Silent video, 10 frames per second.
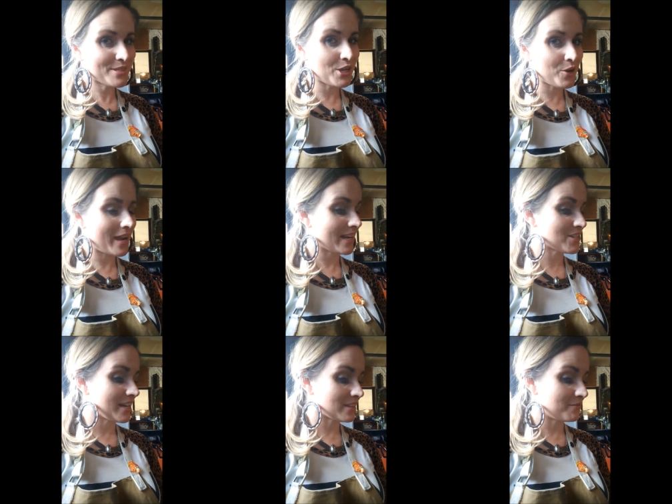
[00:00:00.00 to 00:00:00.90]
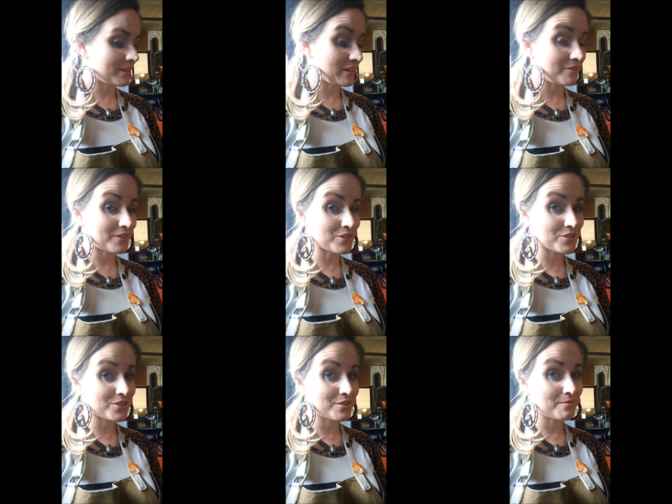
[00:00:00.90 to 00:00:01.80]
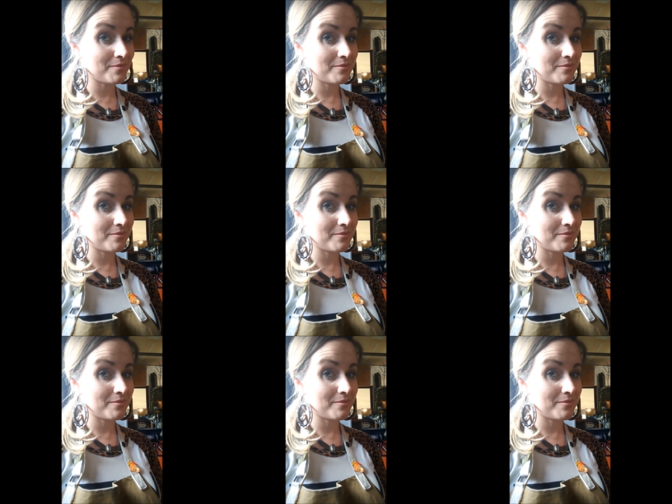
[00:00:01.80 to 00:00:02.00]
So I actually got the very first